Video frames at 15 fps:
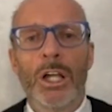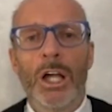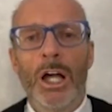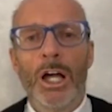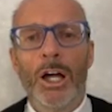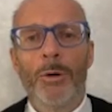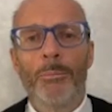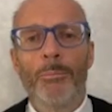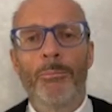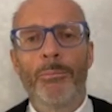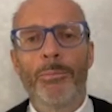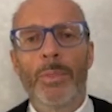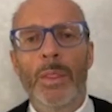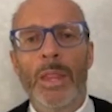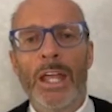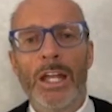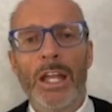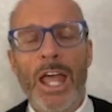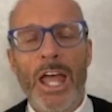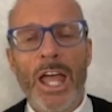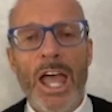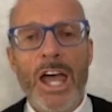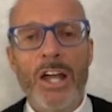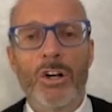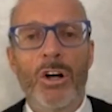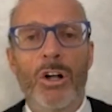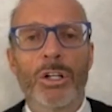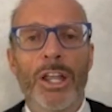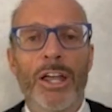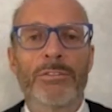at
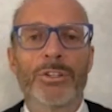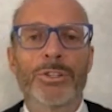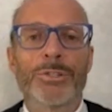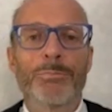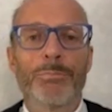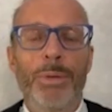all levels,